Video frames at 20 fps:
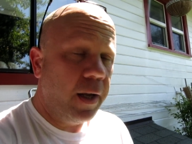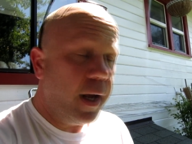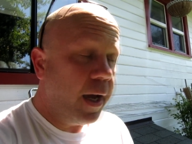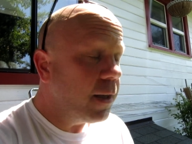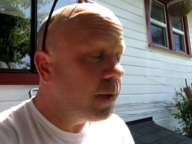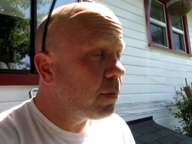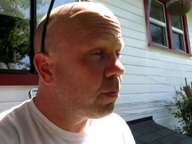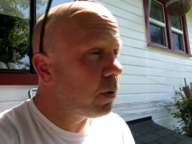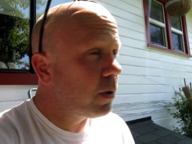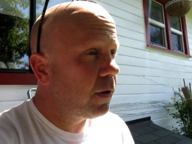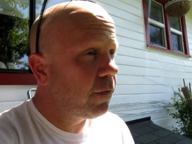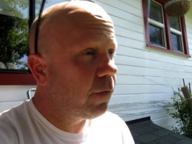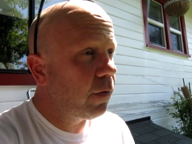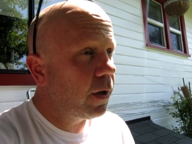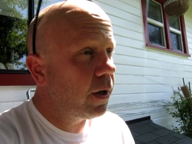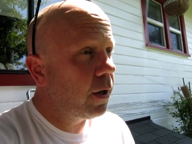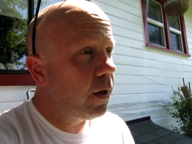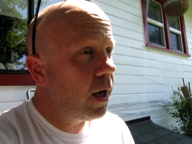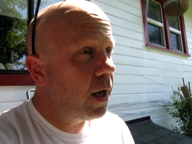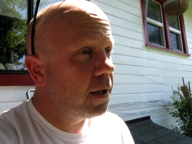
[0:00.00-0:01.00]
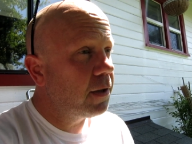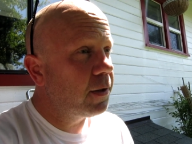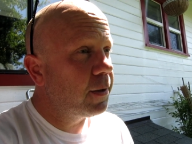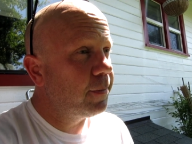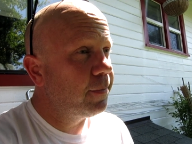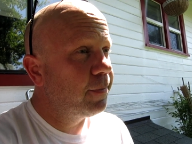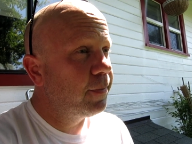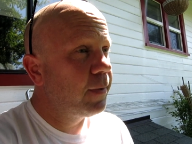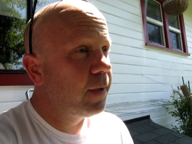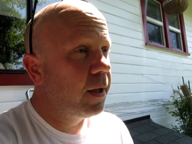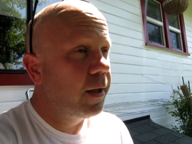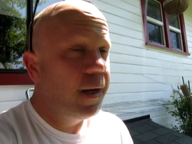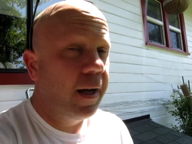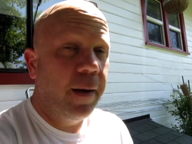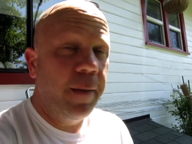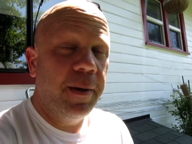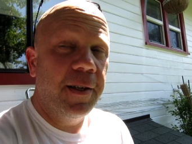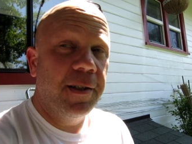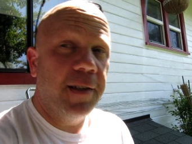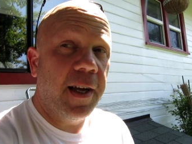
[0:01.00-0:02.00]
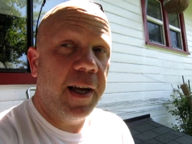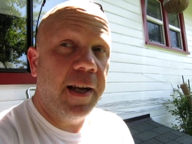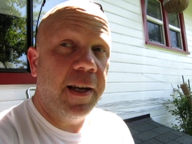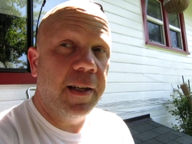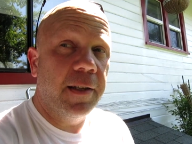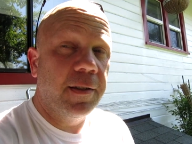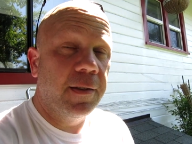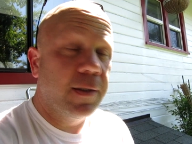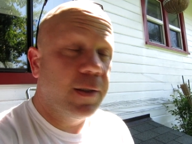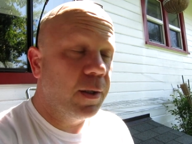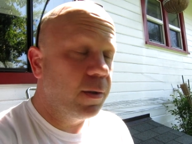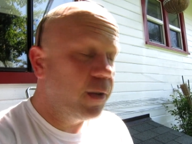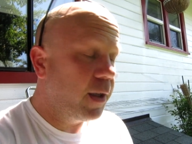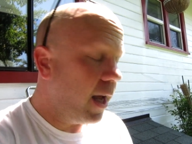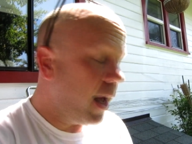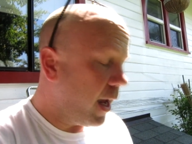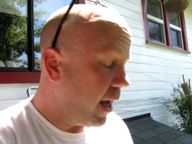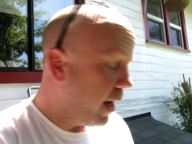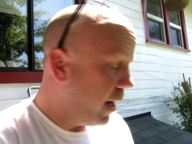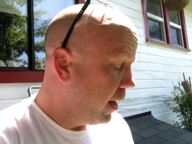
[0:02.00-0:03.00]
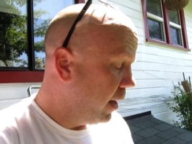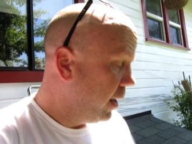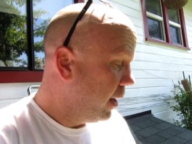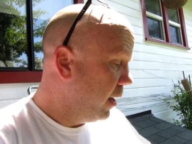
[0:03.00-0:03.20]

It's pretty freaking awesome. I'm excited. So today